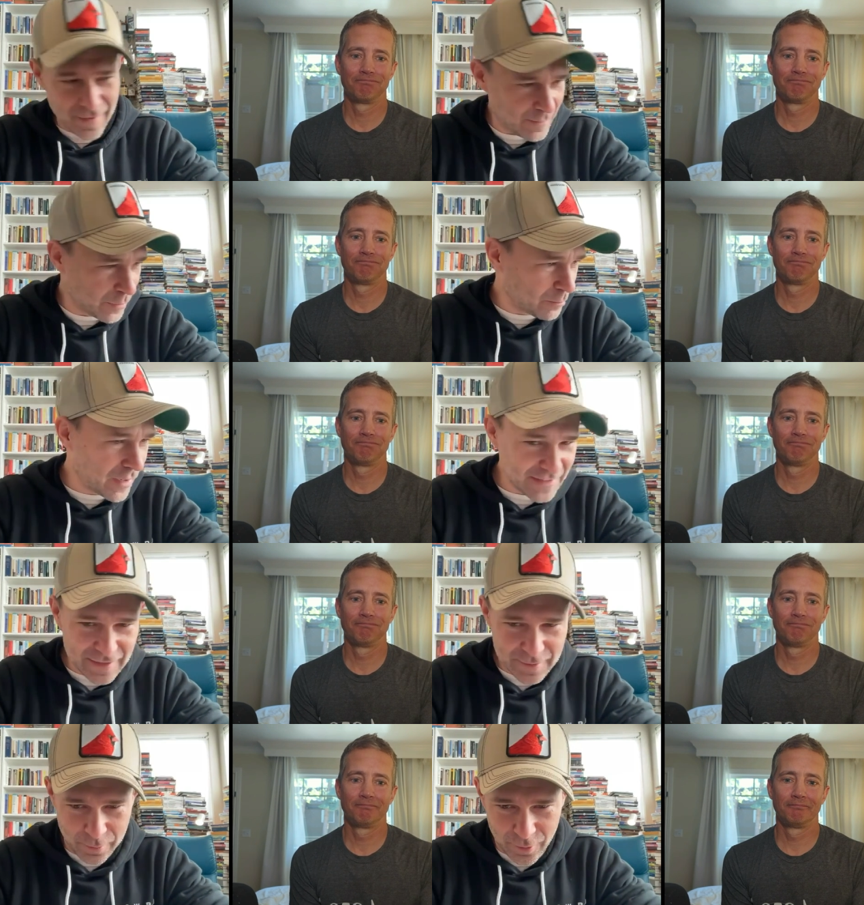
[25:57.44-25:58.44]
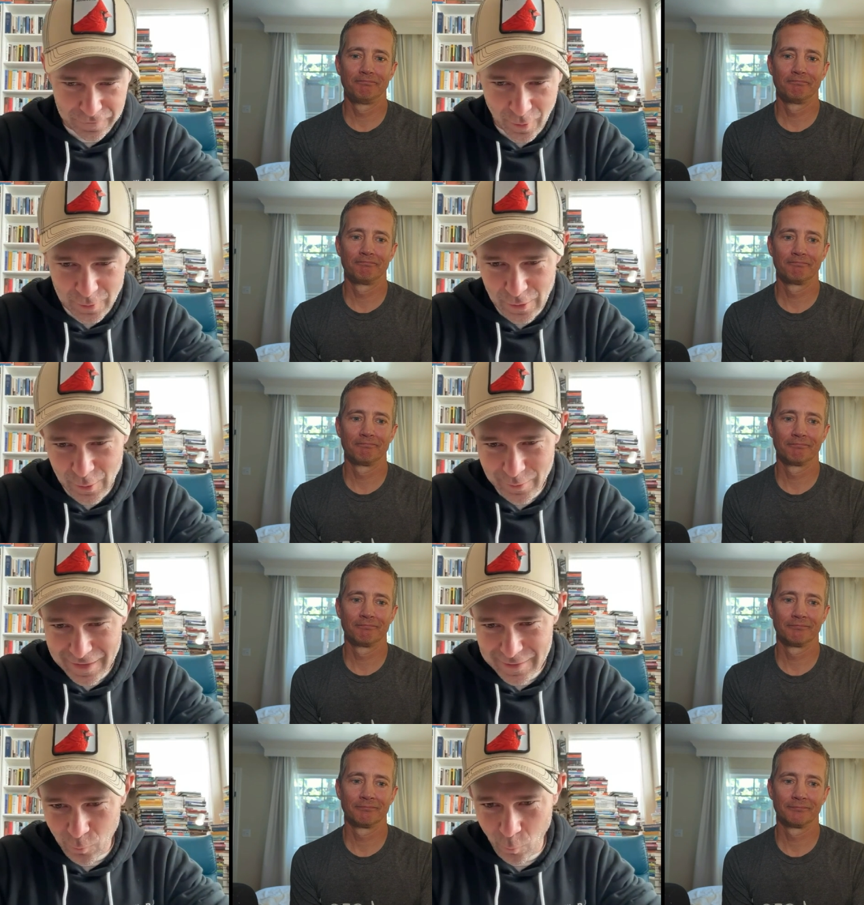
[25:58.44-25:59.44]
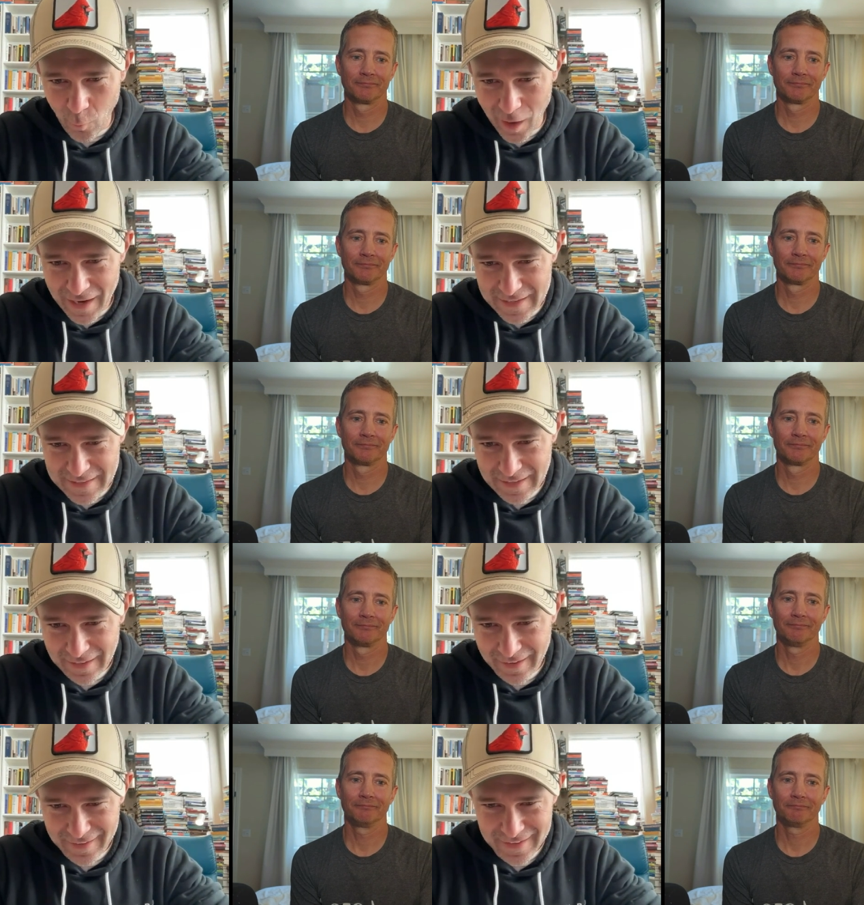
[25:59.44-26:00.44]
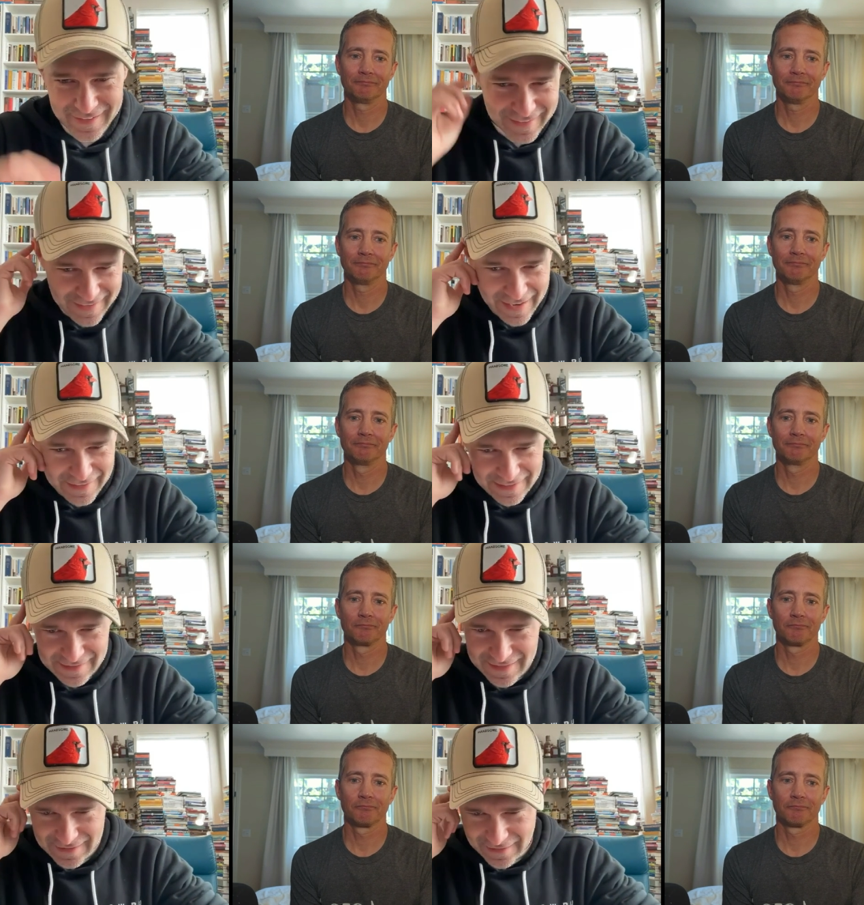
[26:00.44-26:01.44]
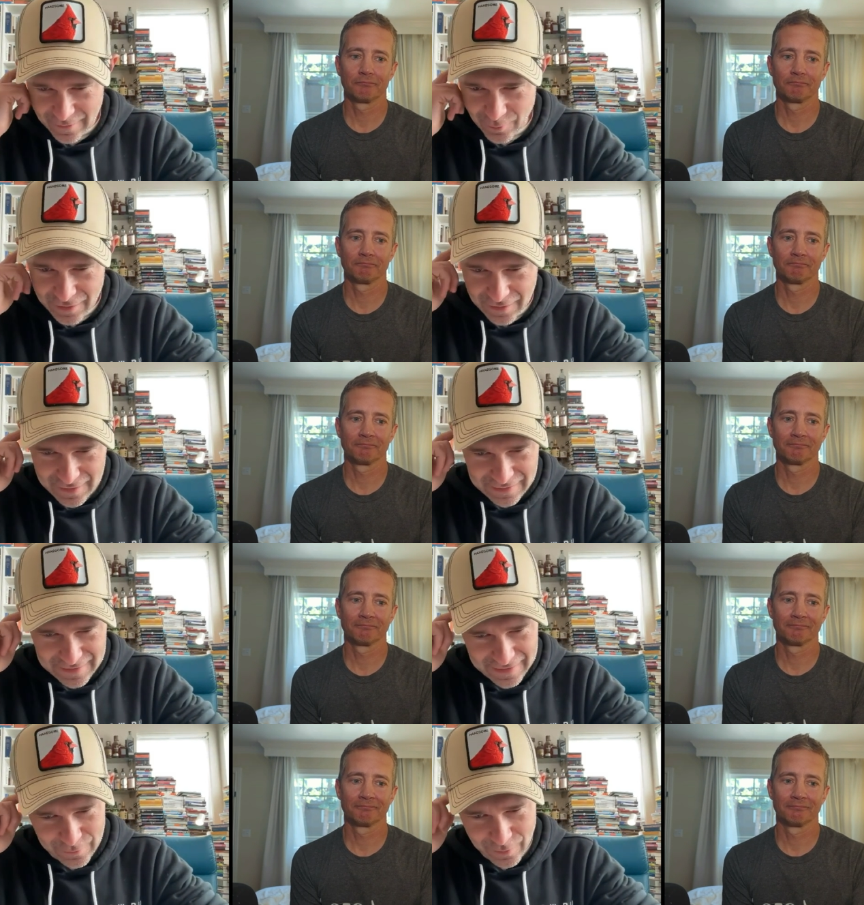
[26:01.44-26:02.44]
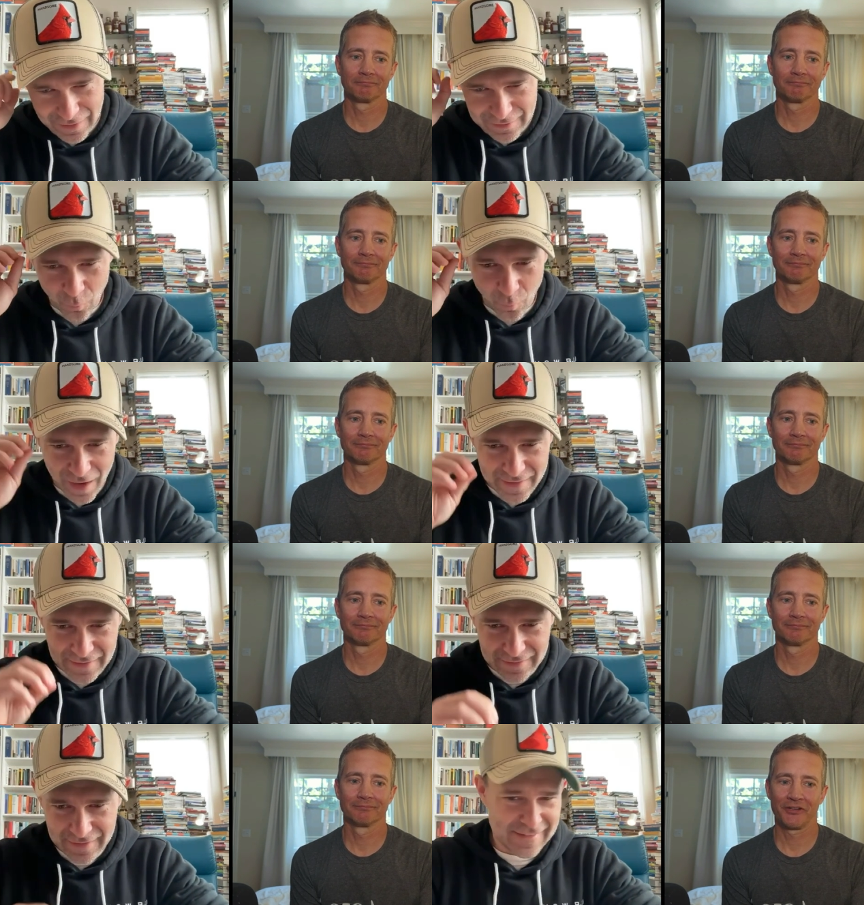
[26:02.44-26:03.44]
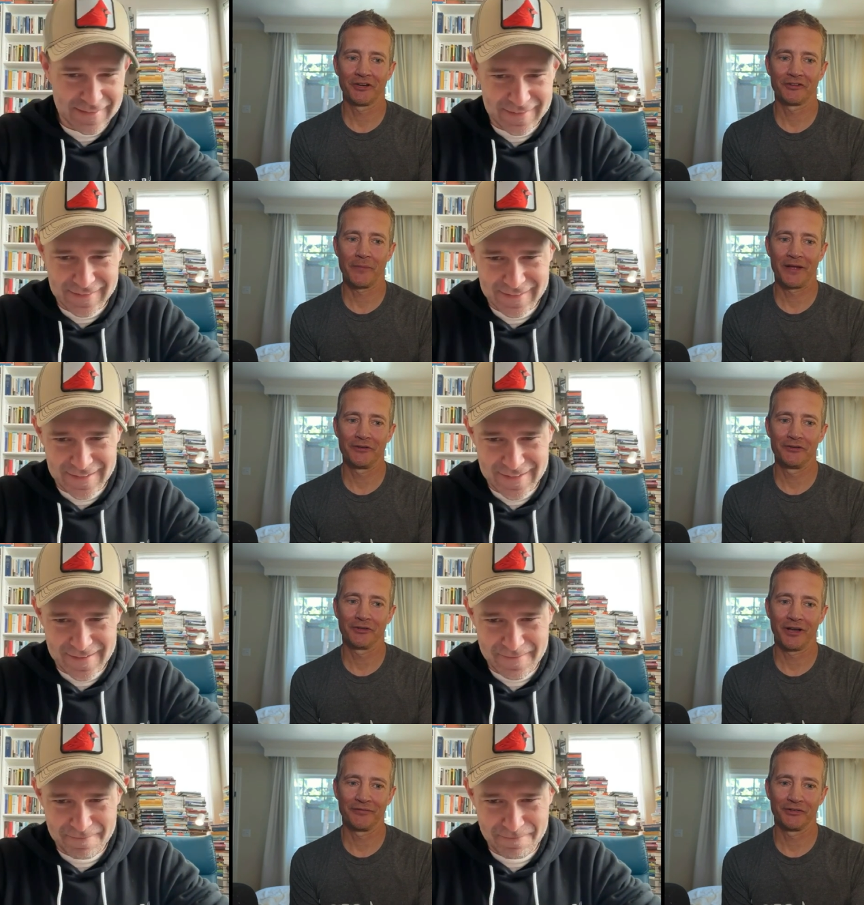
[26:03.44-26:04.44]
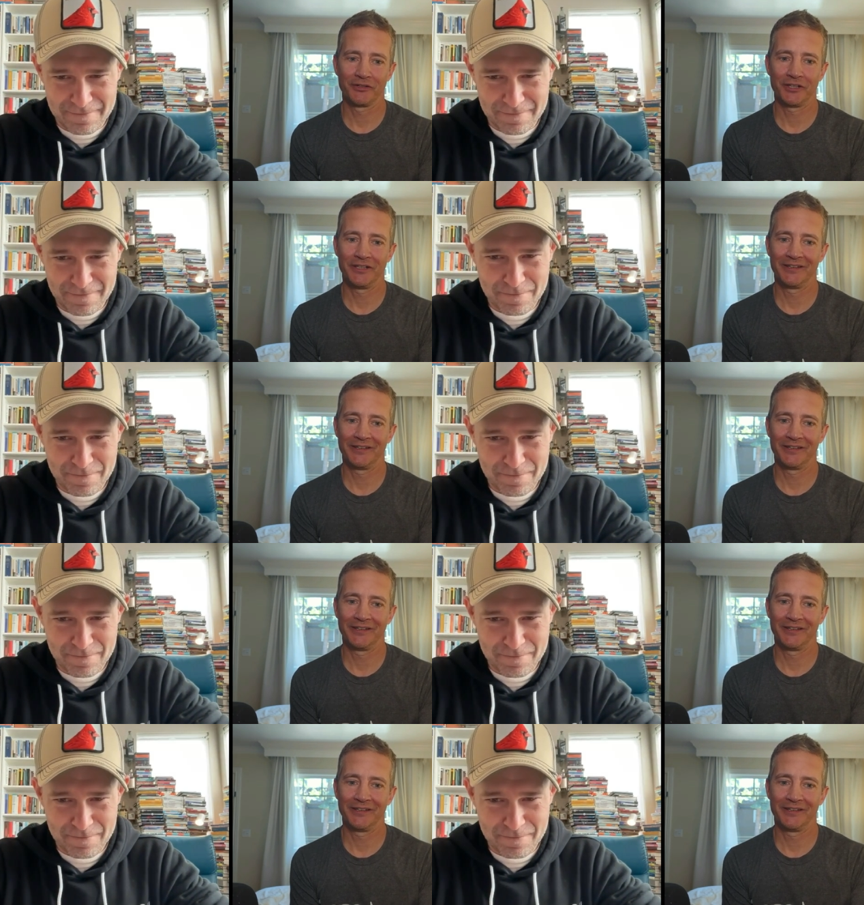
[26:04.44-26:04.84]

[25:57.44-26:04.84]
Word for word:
Speaker 1: humble Monkey's portfolio is widening and continuing to widen.
Speaker 2: Tell us the bad news. I haven't seen